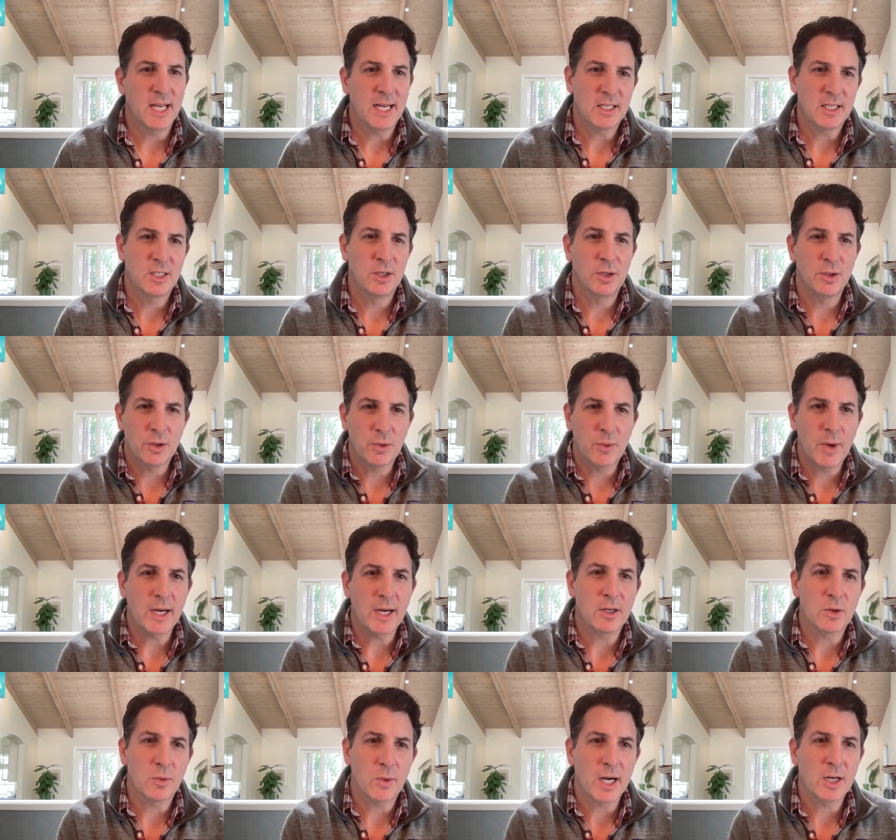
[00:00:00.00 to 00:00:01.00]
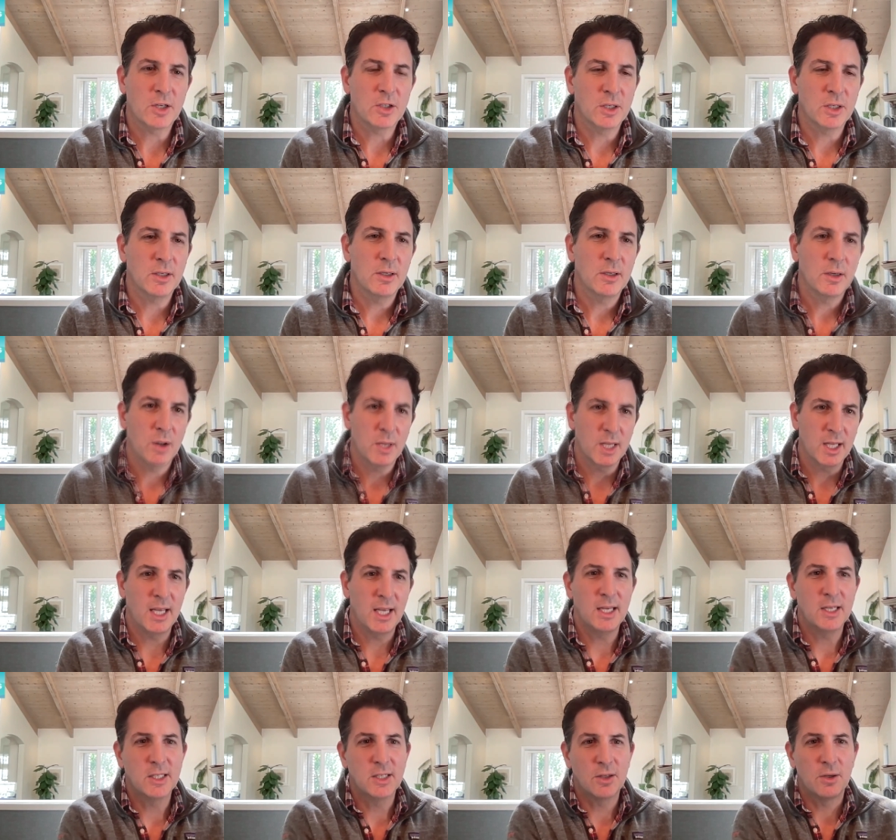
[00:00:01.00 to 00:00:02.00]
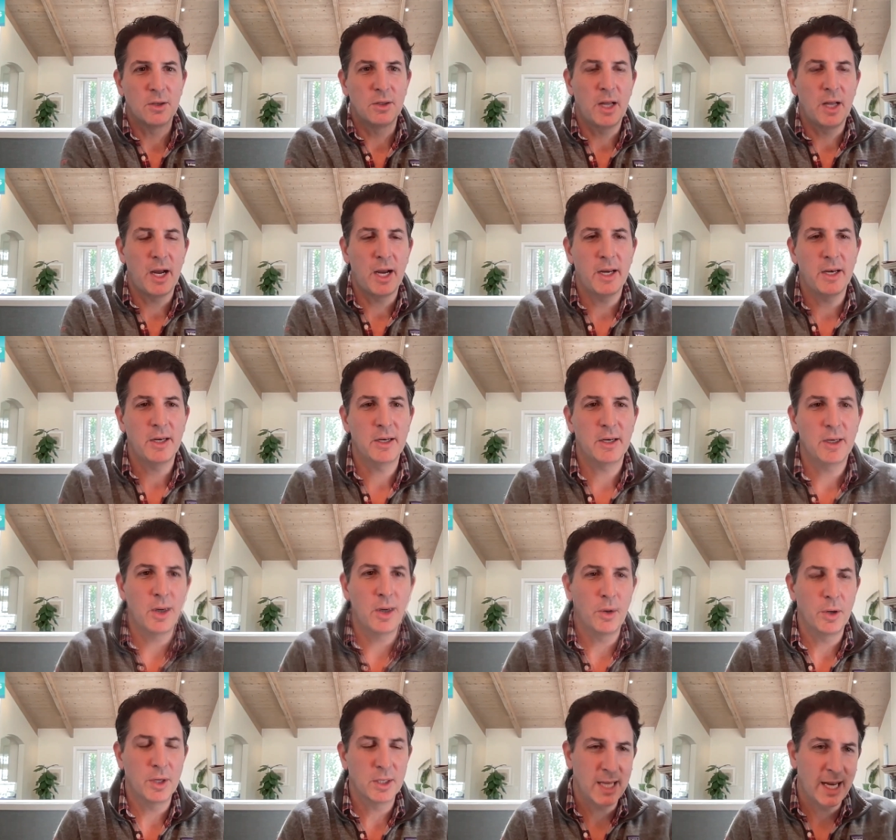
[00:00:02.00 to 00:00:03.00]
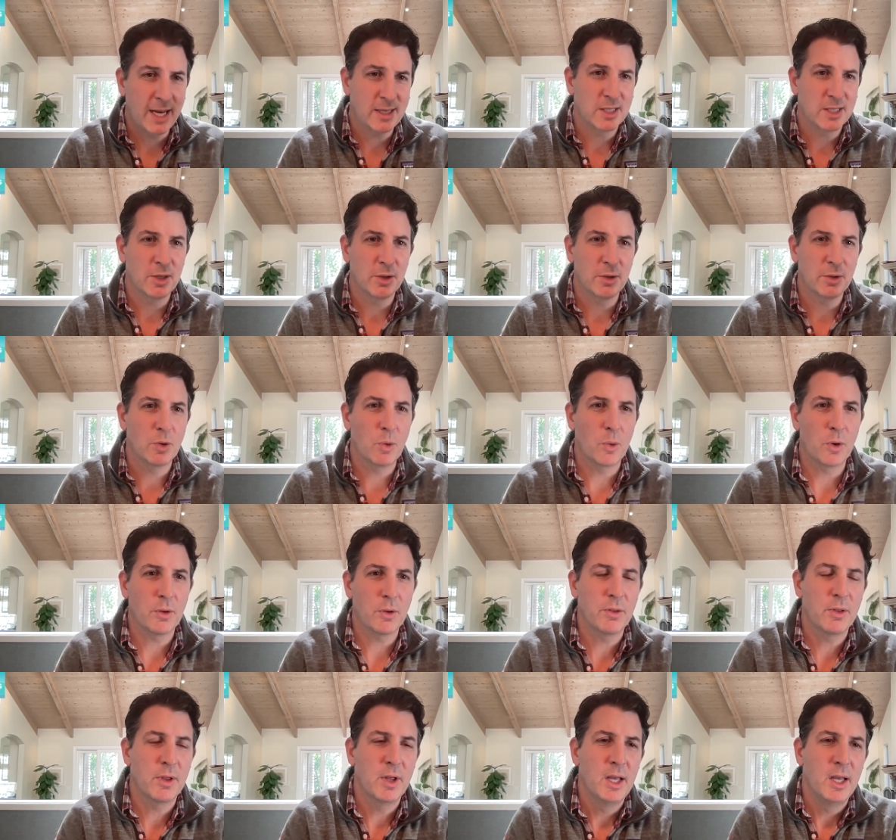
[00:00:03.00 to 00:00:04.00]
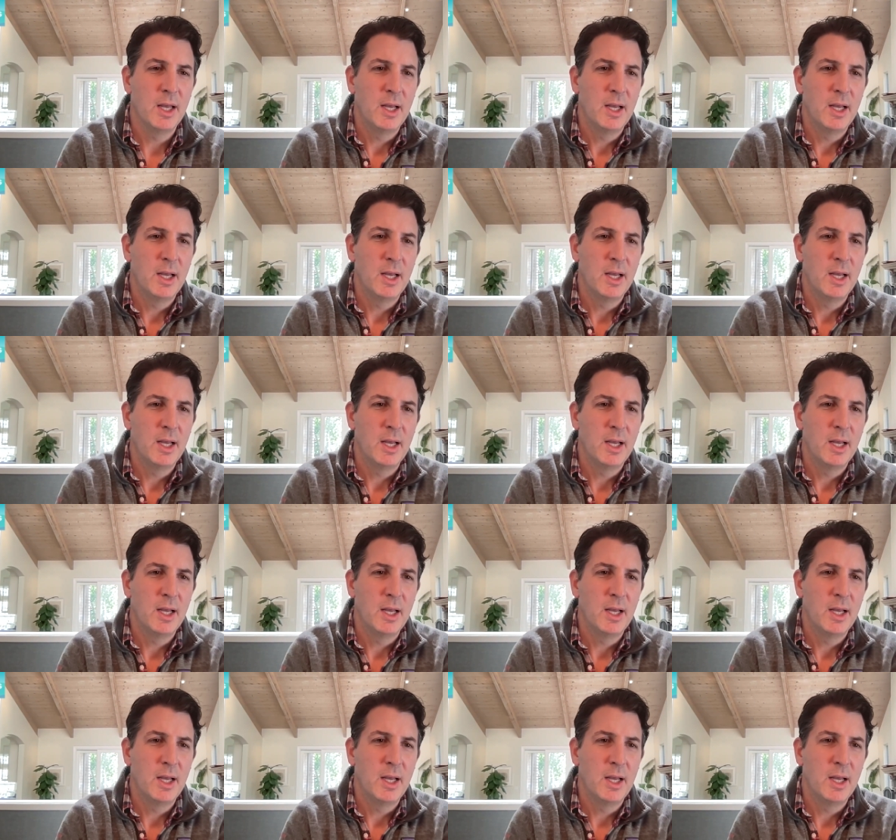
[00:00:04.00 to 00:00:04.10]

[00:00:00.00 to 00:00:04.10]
that still the right direction is the geese still aligned and going is that still north